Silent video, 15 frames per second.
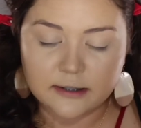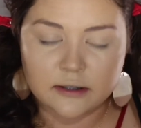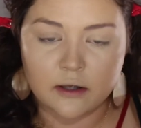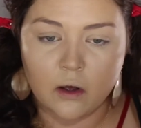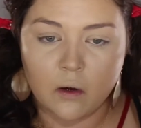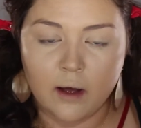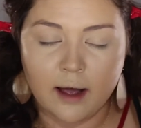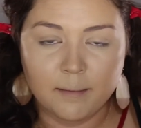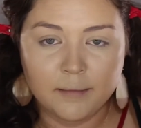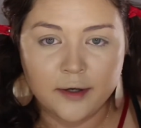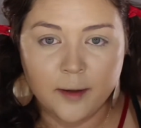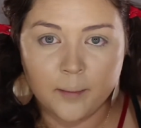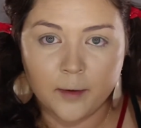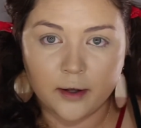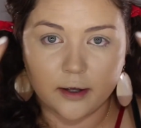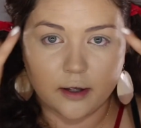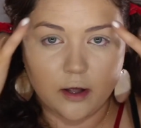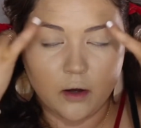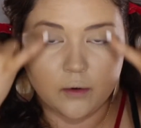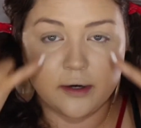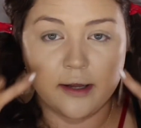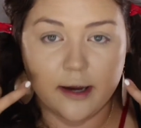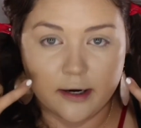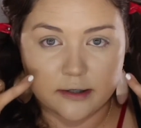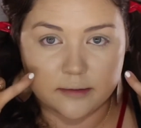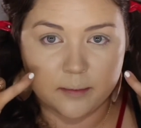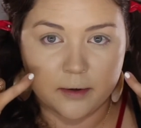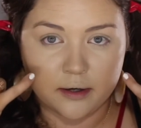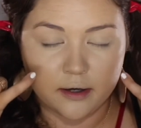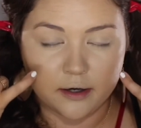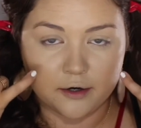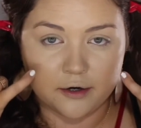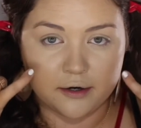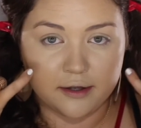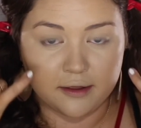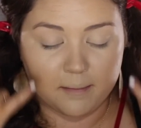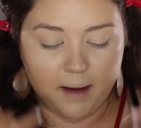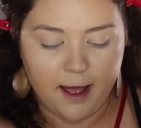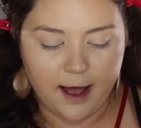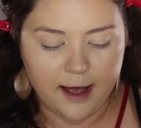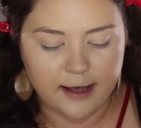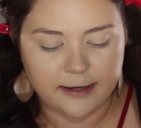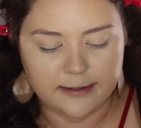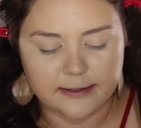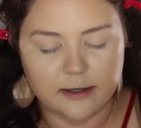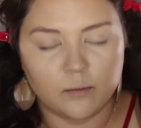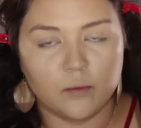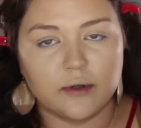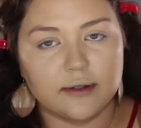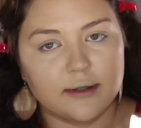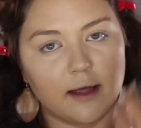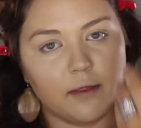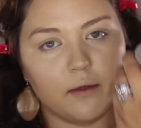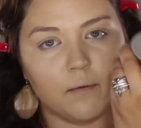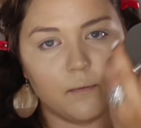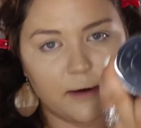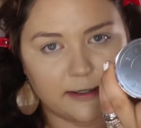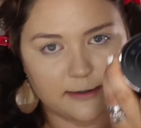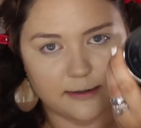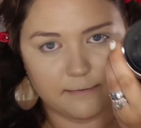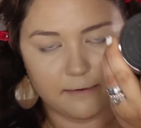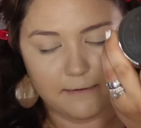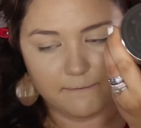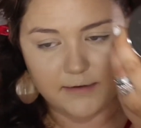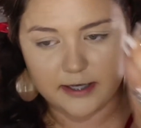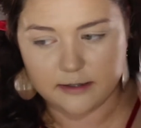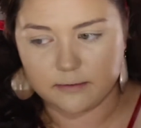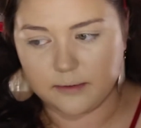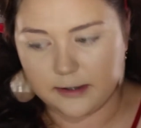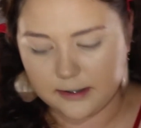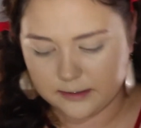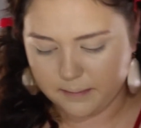So I'm gonna put Coty Air Spun underneath my eyes, and we'll set the rest of the face with this